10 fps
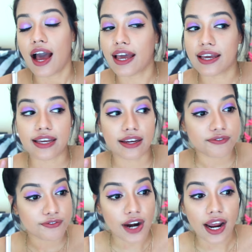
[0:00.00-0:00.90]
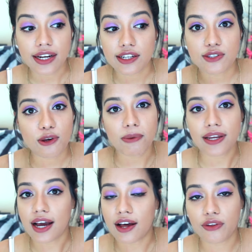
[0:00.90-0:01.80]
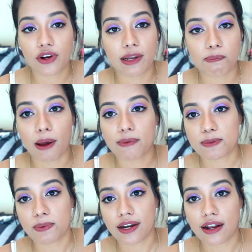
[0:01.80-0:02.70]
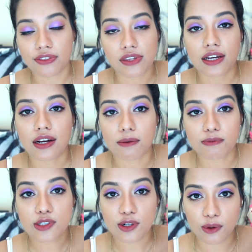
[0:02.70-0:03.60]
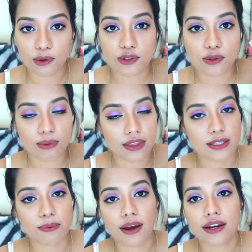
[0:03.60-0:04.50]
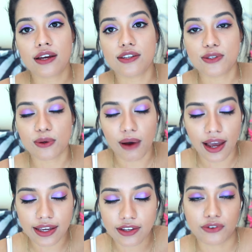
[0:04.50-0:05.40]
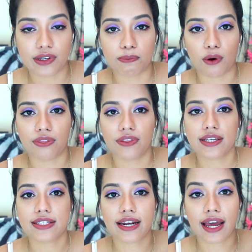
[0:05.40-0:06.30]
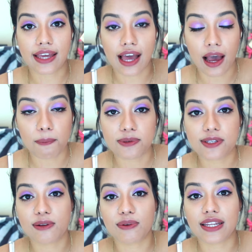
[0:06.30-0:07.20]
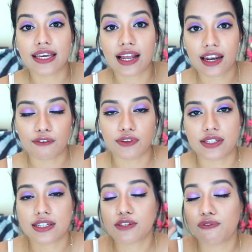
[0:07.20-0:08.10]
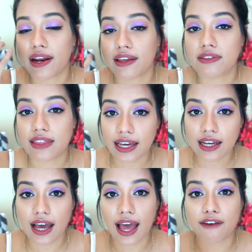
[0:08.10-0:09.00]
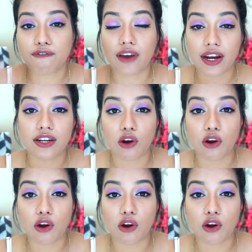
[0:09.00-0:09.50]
I tried so many other lip balms but nothing comes close to this one, so I rebought this and I absolutely love this. It's very thick and very